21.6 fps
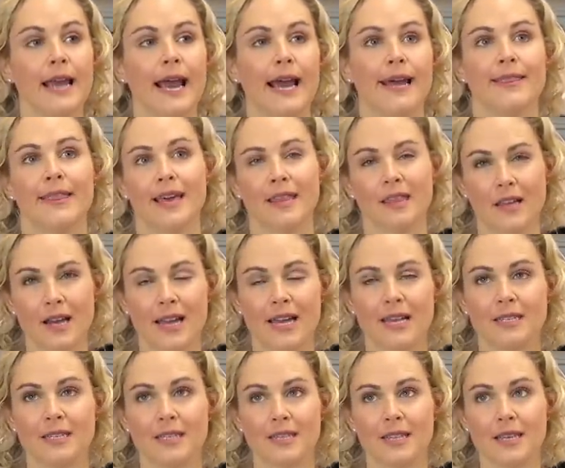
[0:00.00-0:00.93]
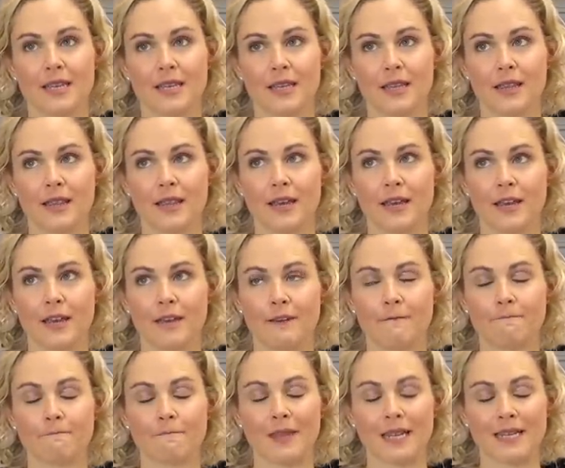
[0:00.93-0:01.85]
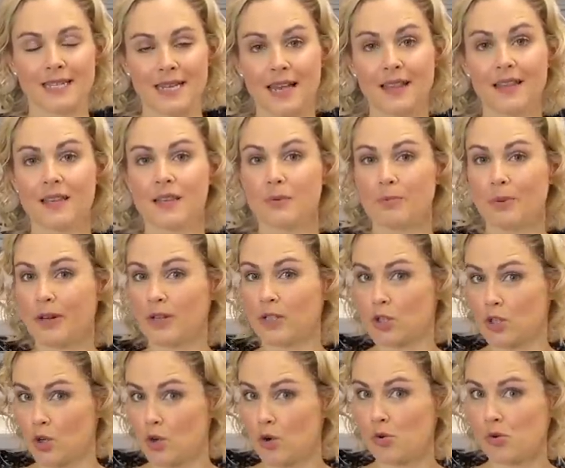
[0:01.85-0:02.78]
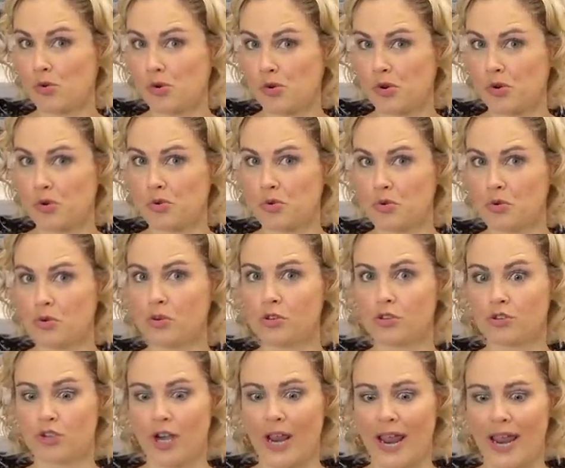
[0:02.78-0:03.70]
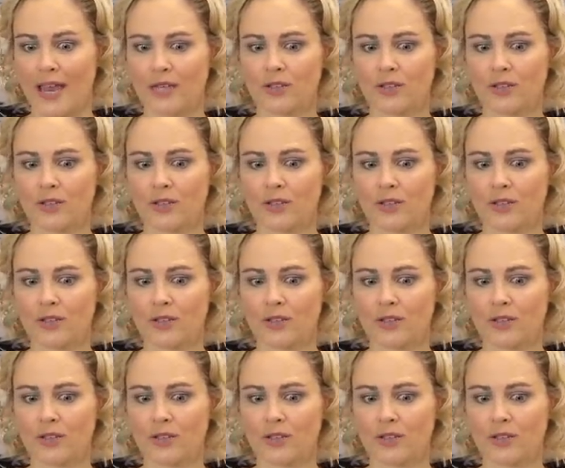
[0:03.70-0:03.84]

And then there is the Tilly and the Buttons Cocoa dress